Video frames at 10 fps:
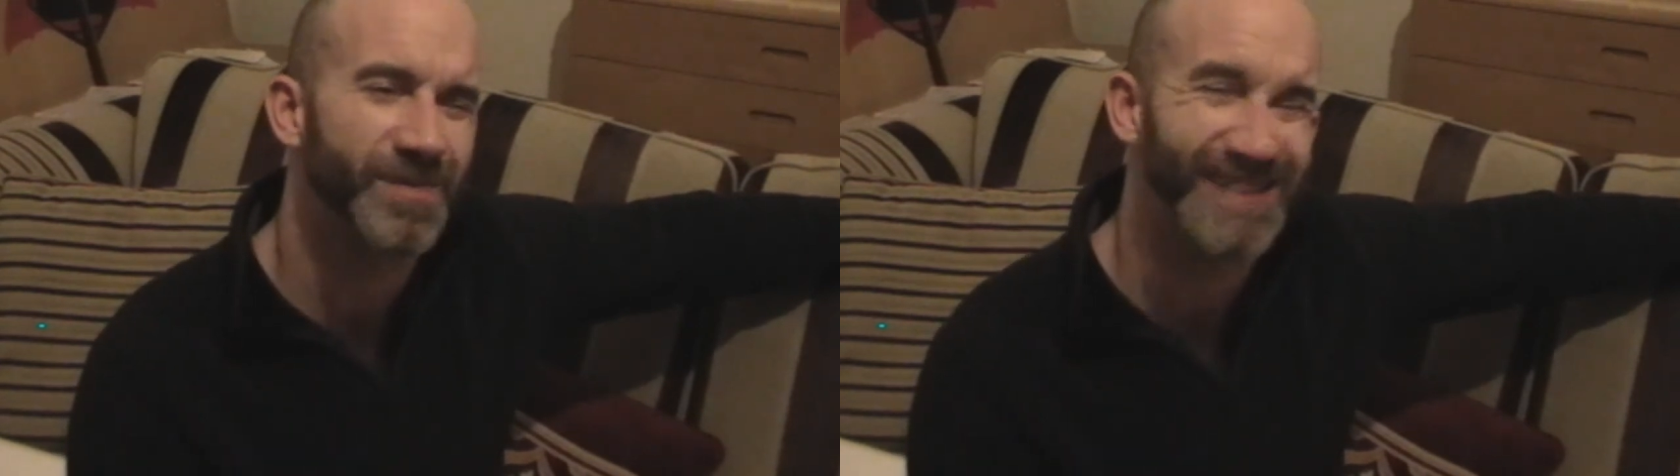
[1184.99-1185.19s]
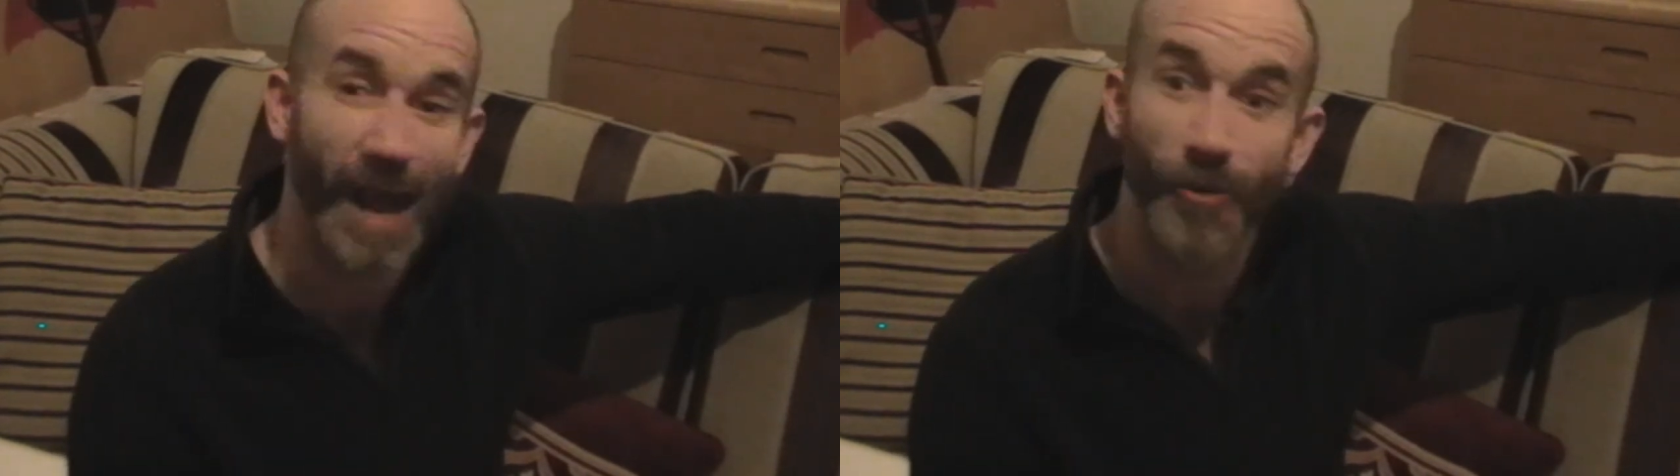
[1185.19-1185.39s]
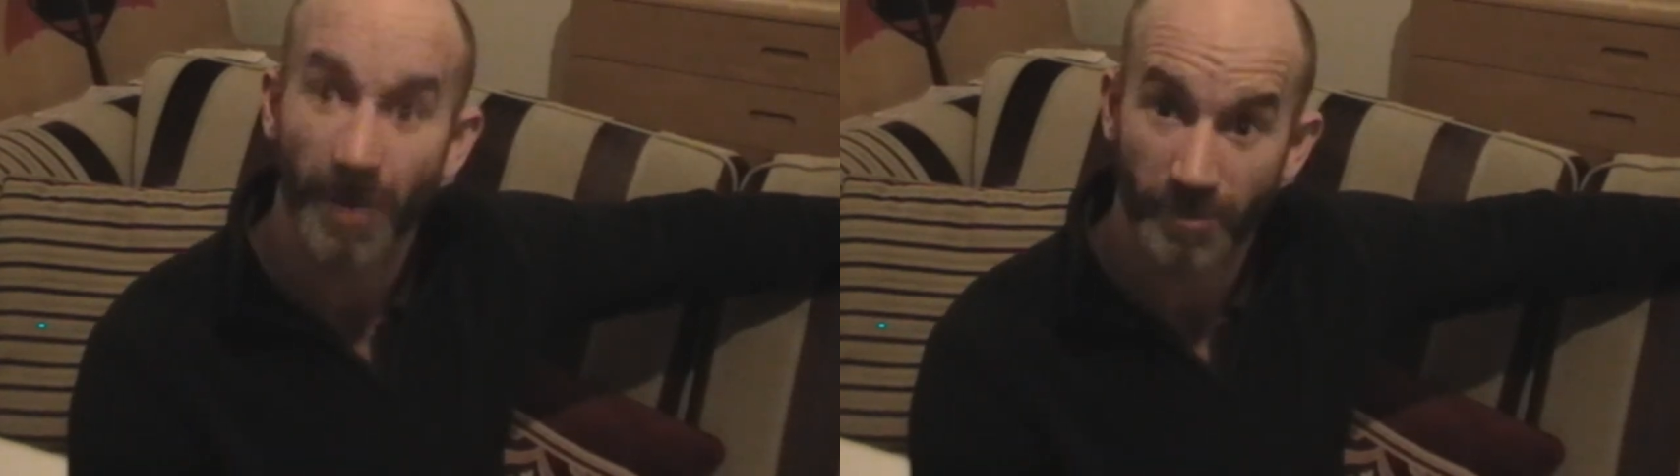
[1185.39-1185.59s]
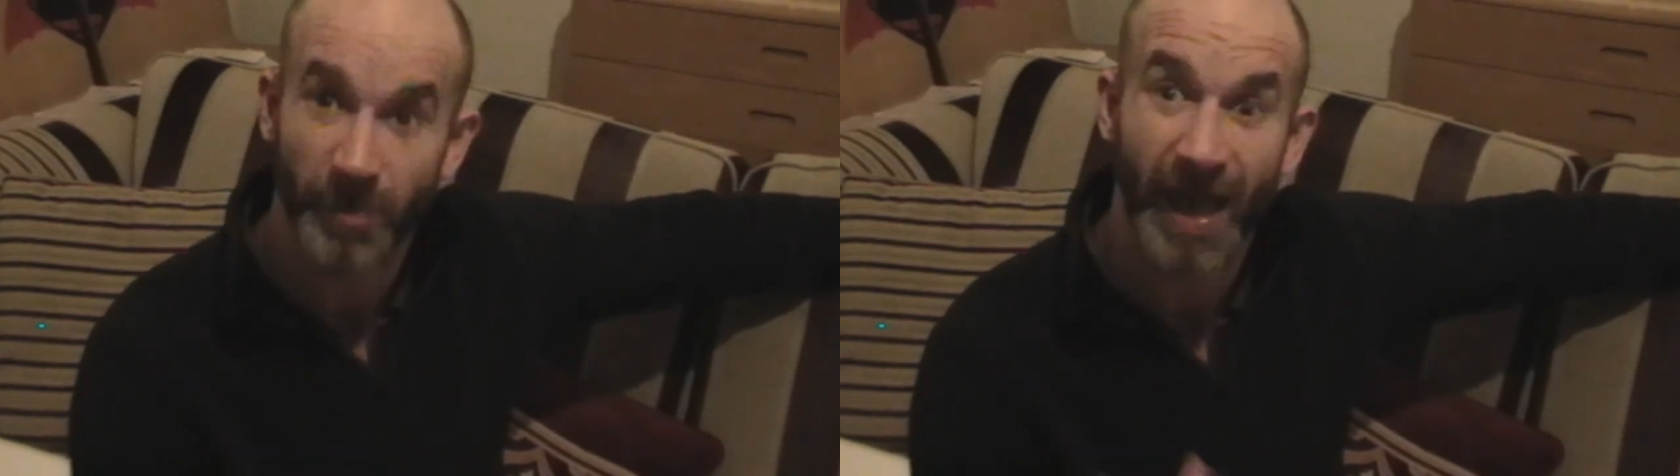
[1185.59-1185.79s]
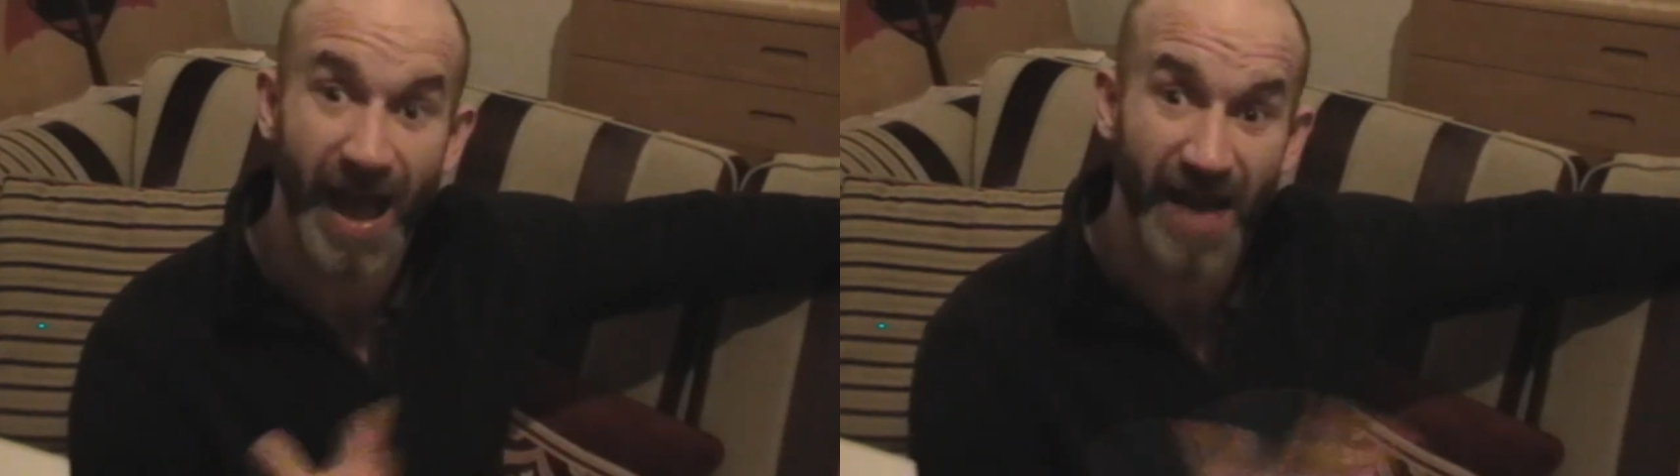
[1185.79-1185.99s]
doubt
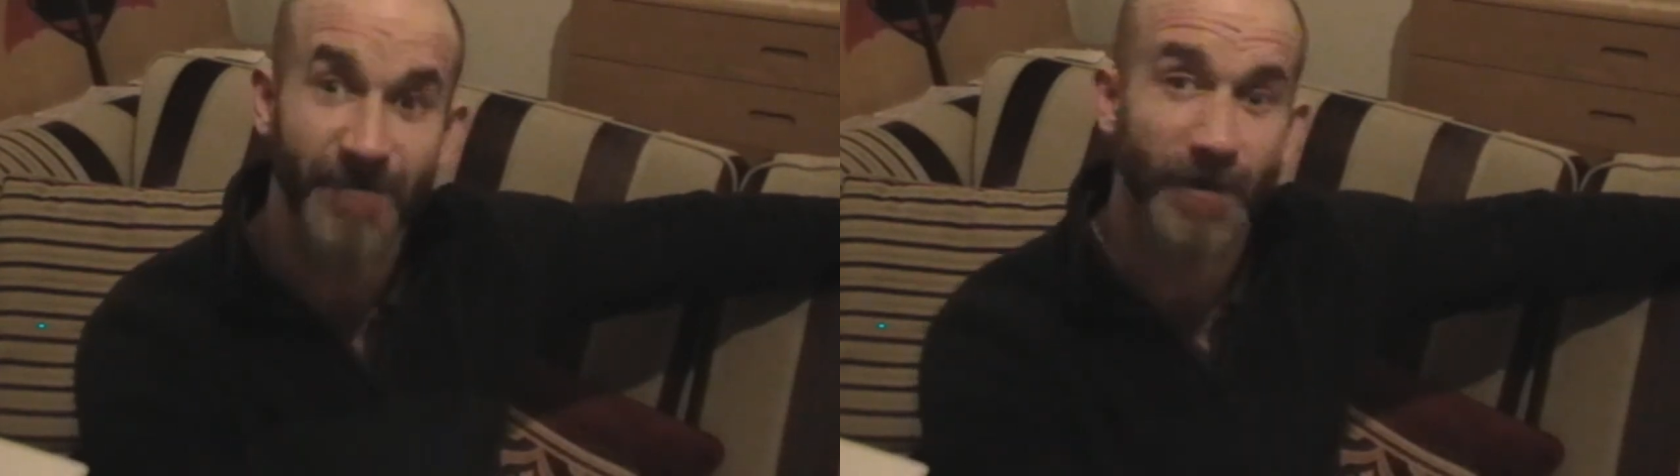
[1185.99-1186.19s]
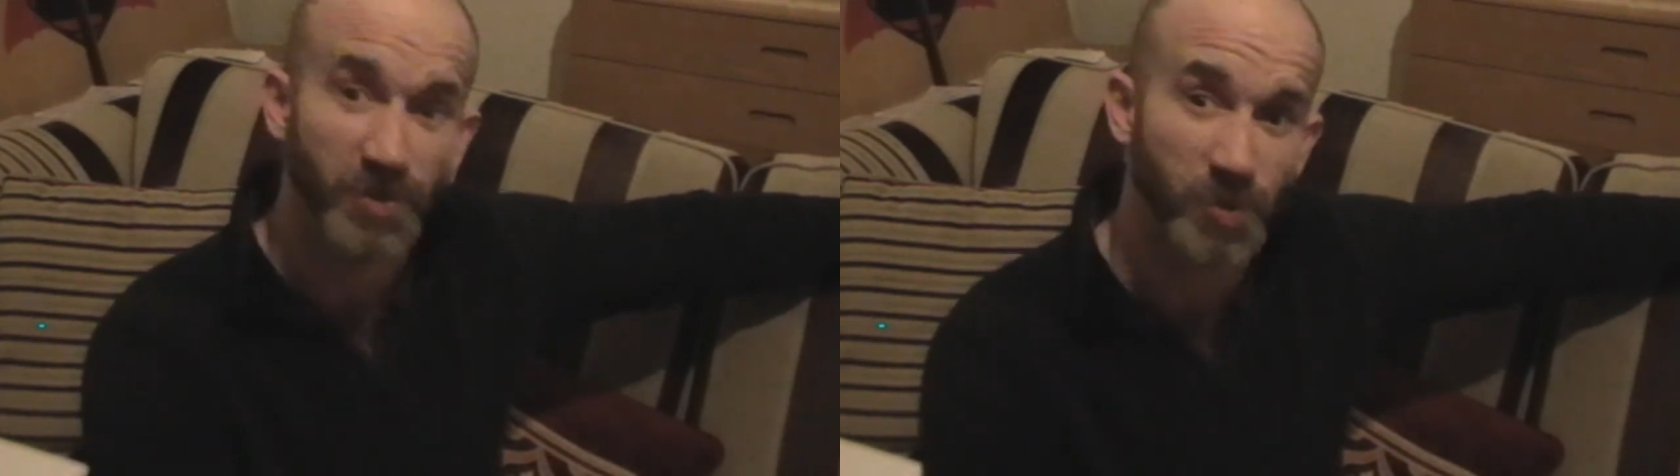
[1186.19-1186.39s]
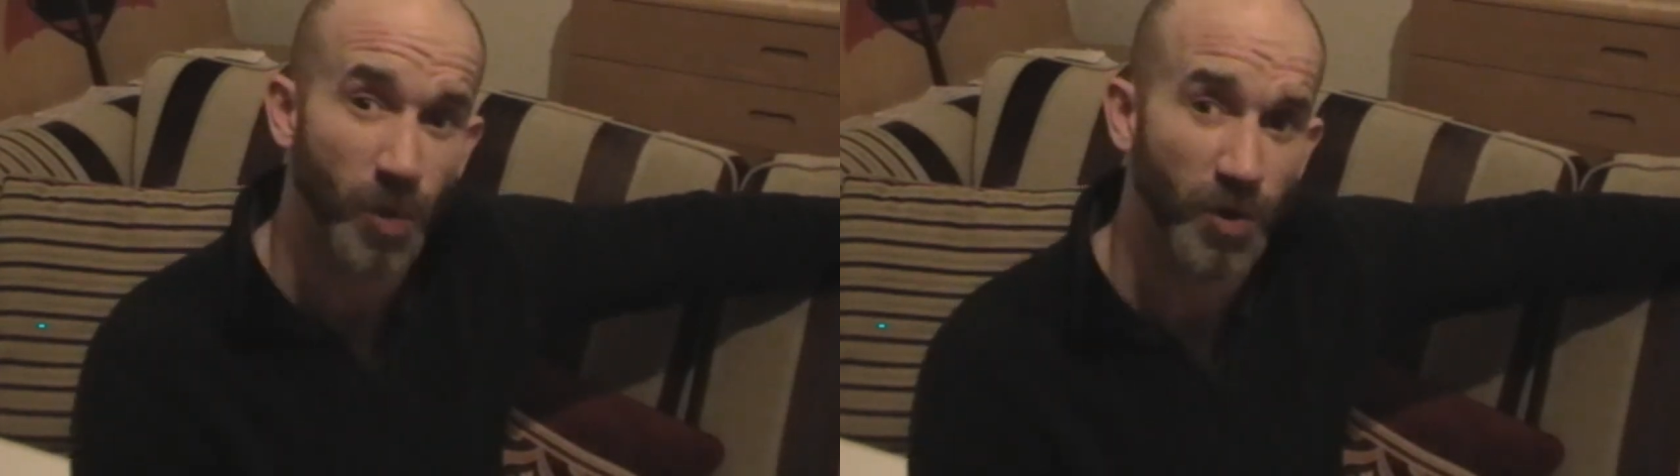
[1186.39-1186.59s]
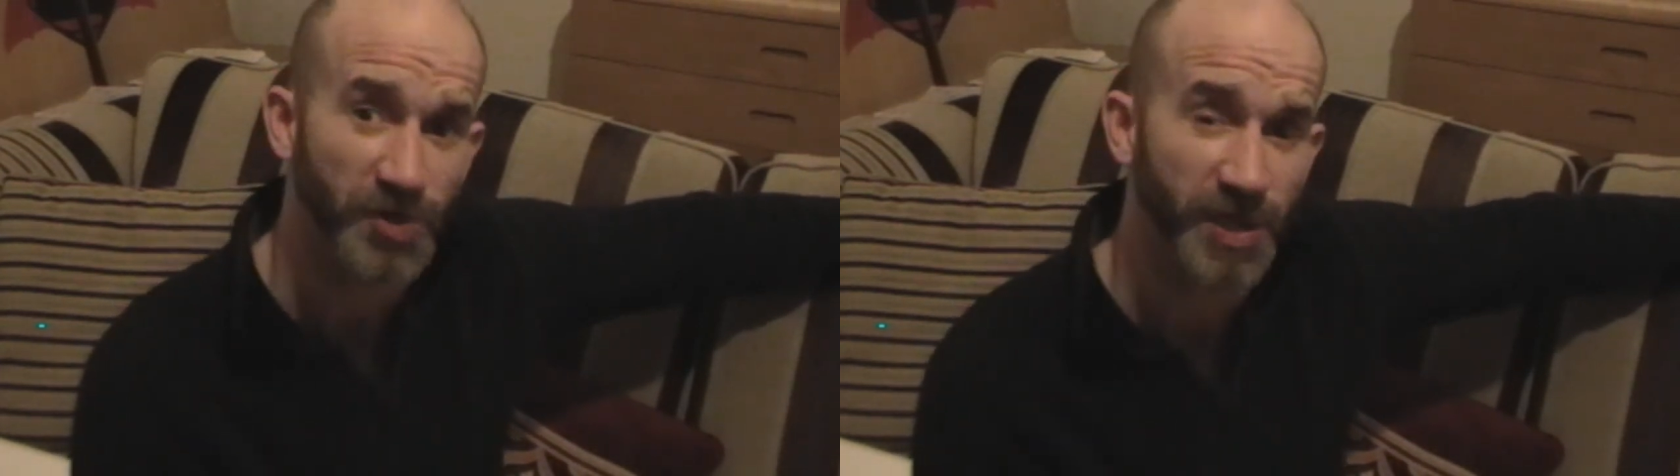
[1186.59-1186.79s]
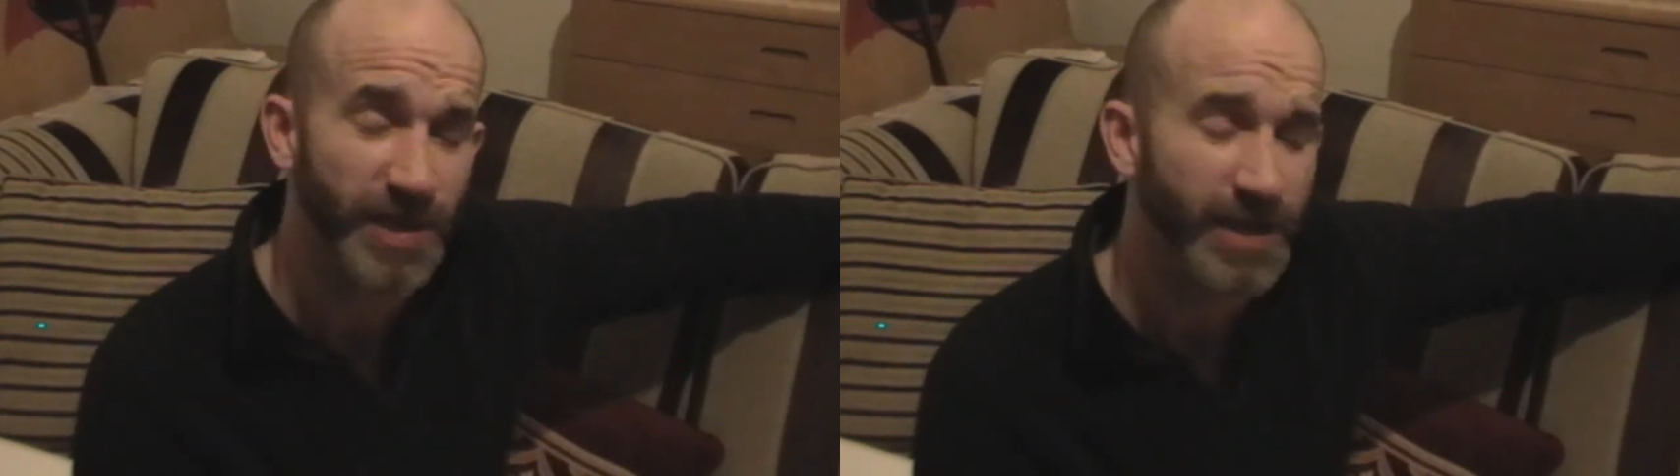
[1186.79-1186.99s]
that I felt towards
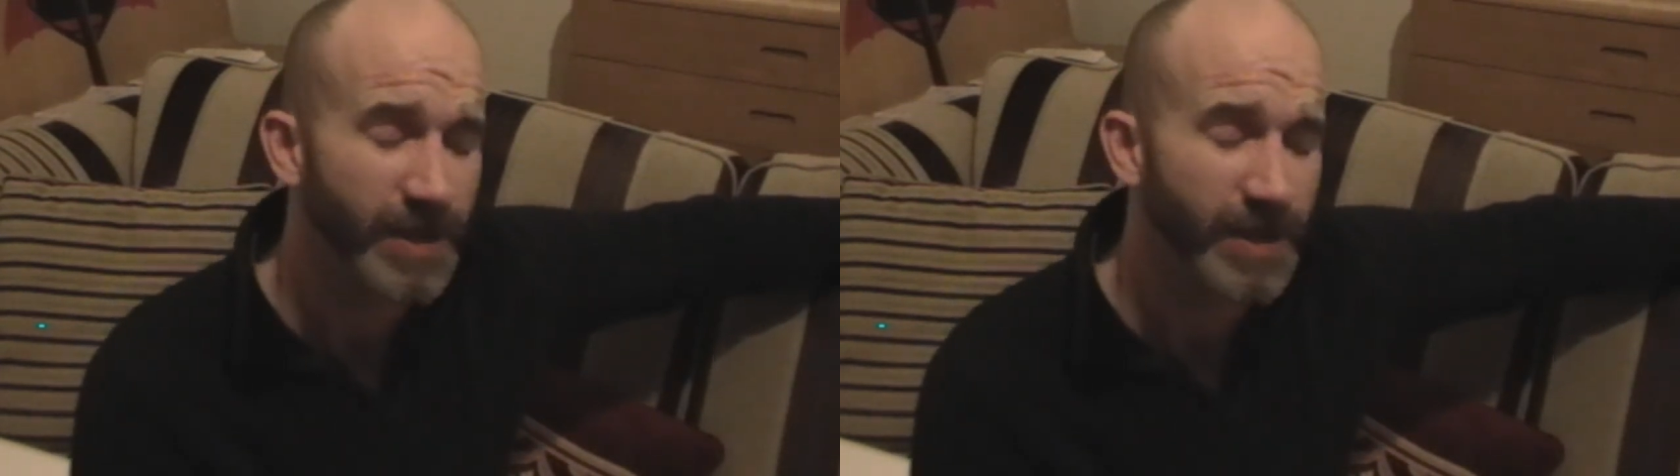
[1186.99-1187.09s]
it.